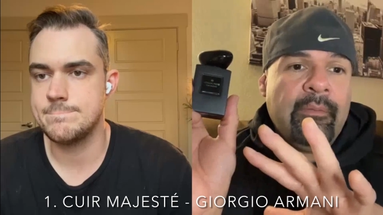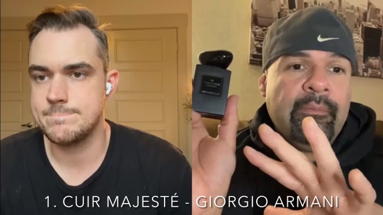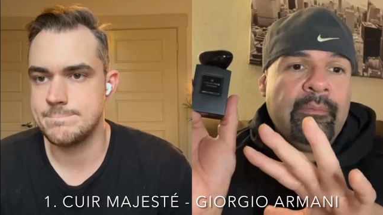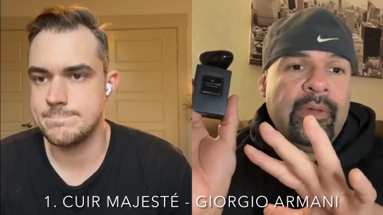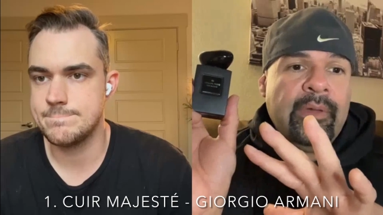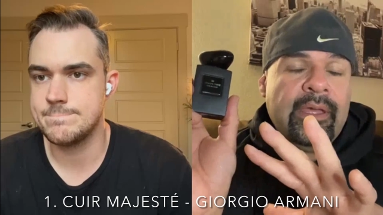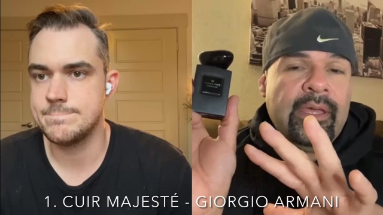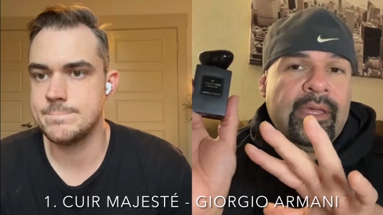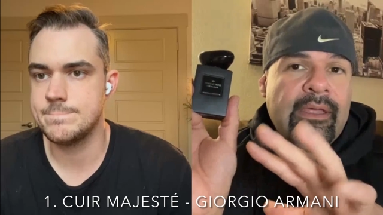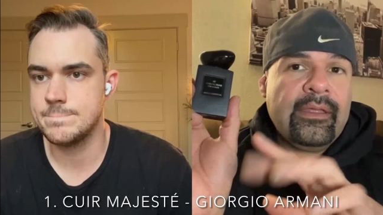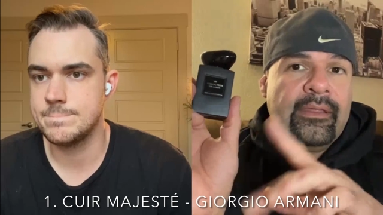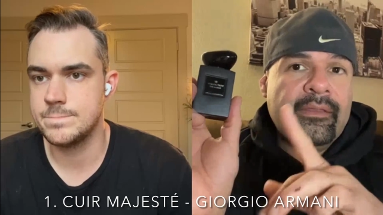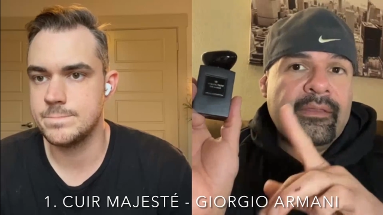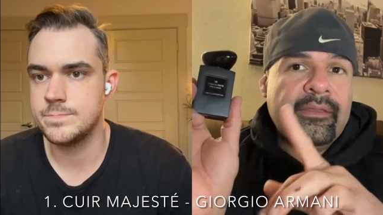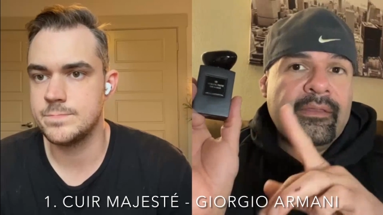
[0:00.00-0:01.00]
Speaker 1: um,
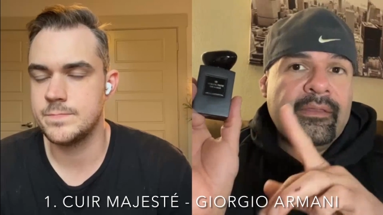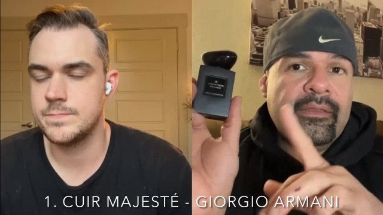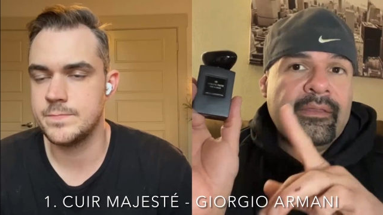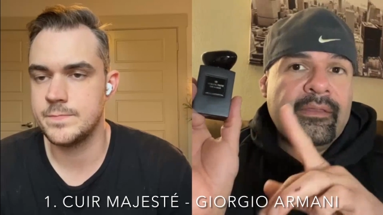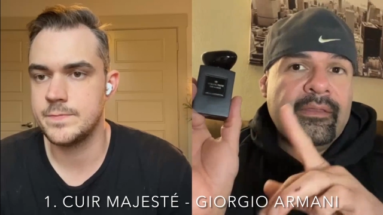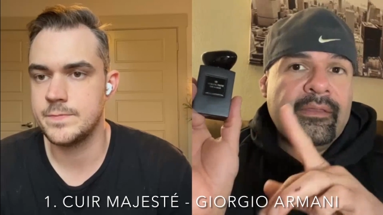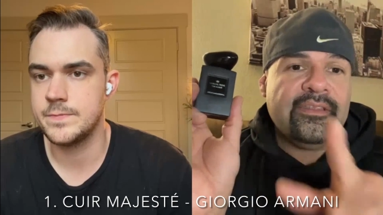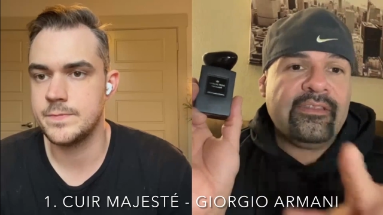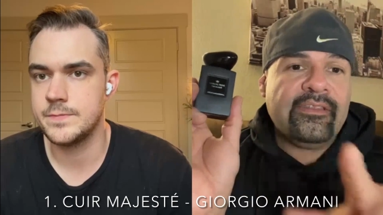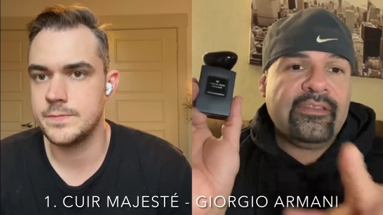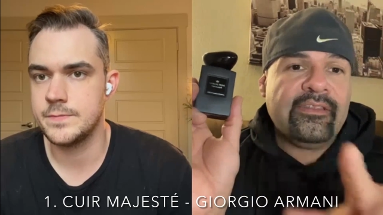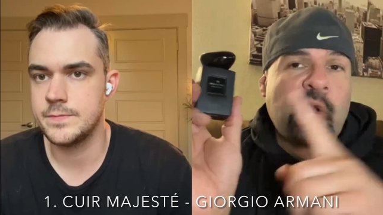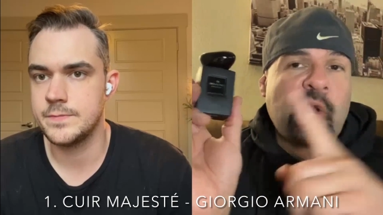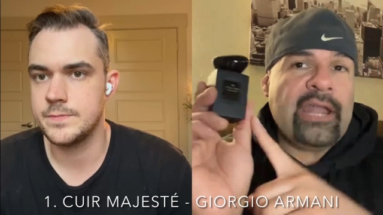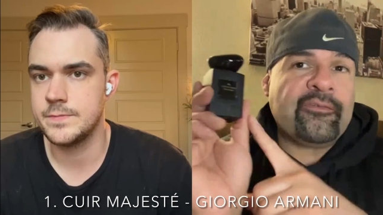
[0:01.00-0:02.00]

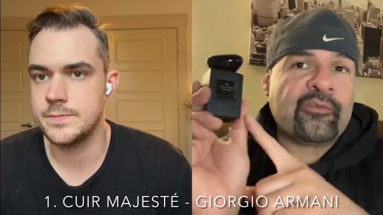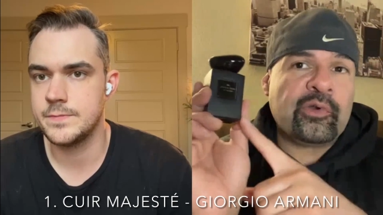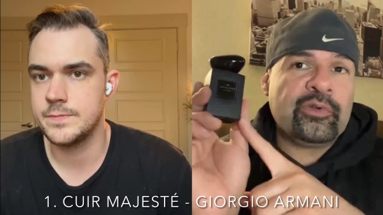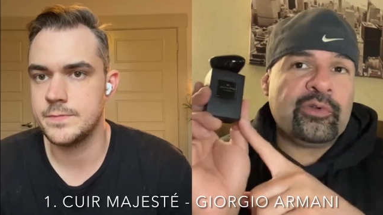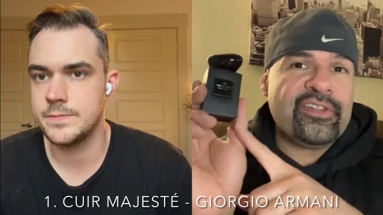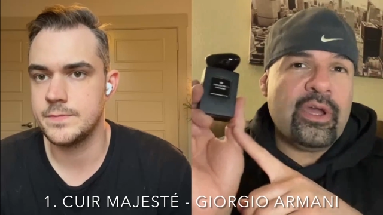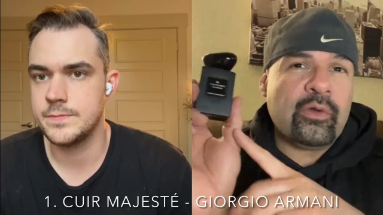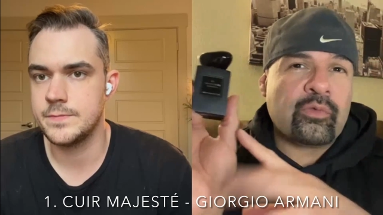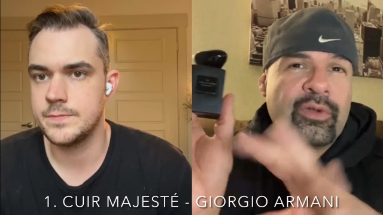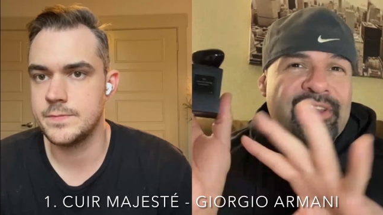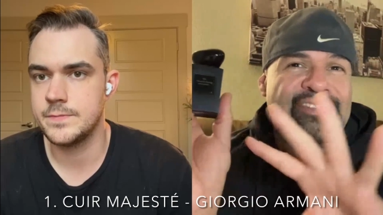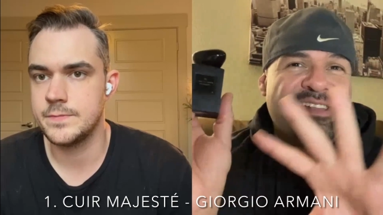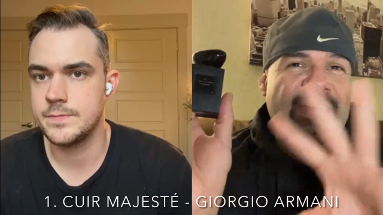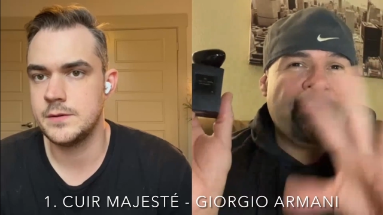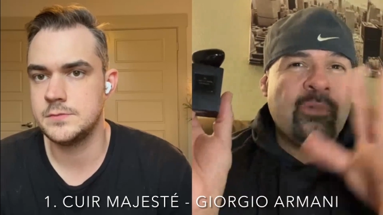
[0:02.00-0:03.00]
this the the dried
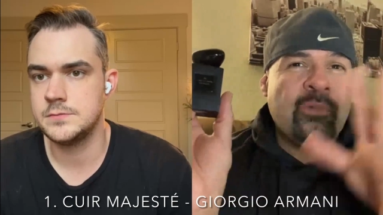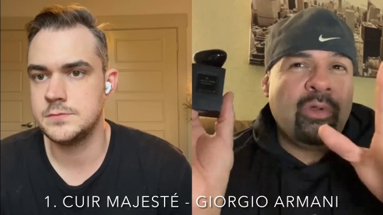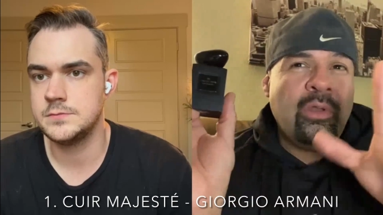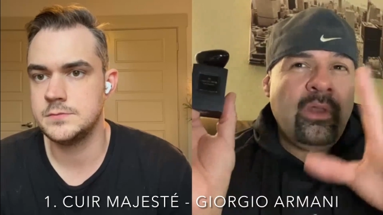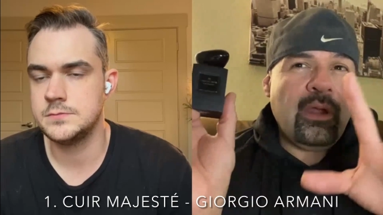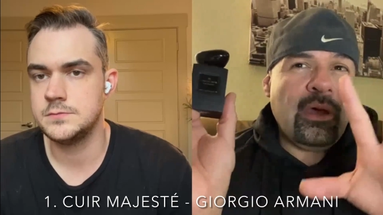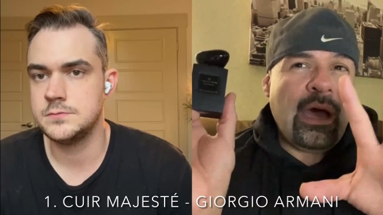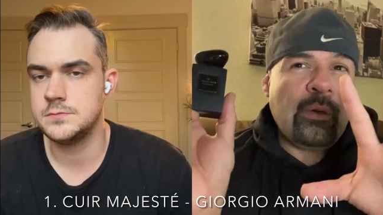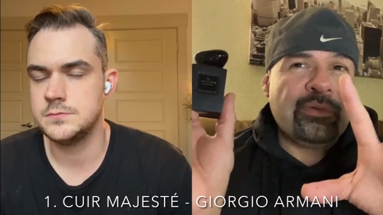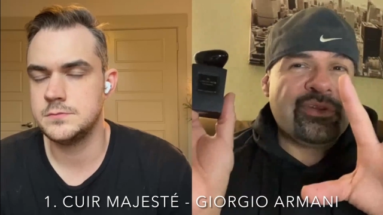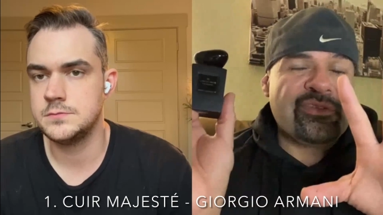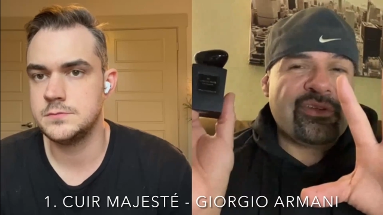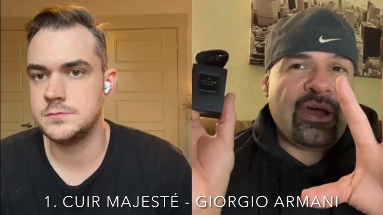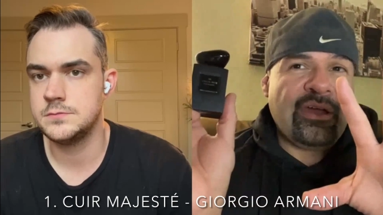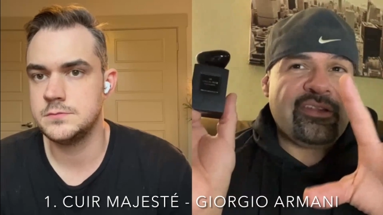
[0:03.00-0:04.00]
fruits note
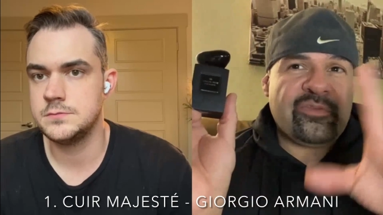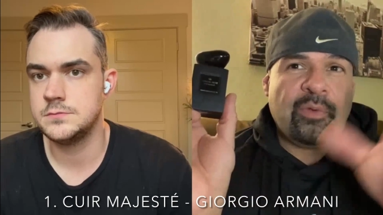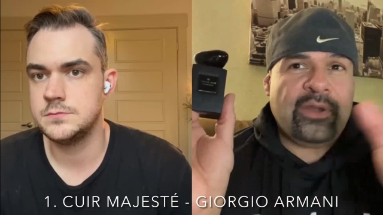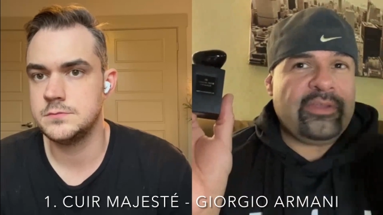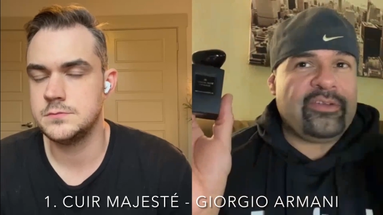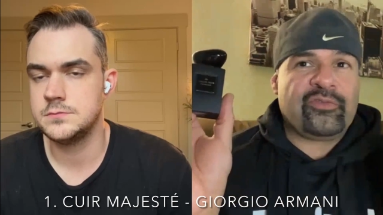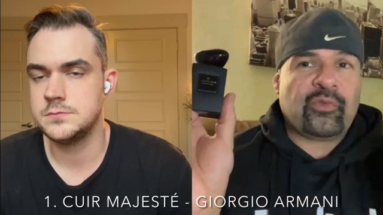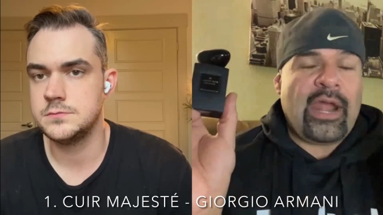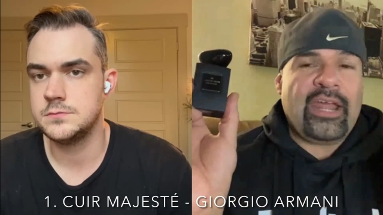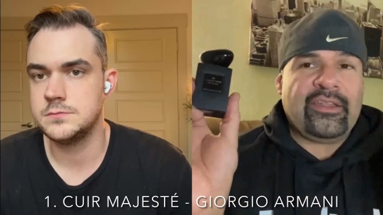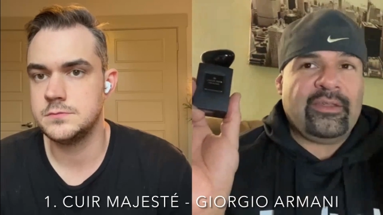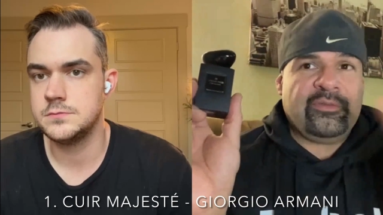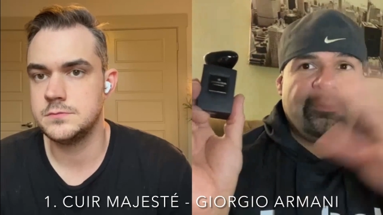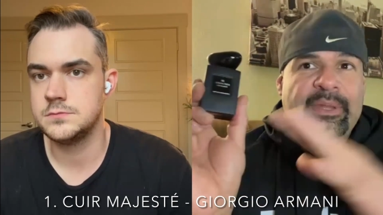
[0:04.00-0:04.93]
resemble. I would, I swear, there's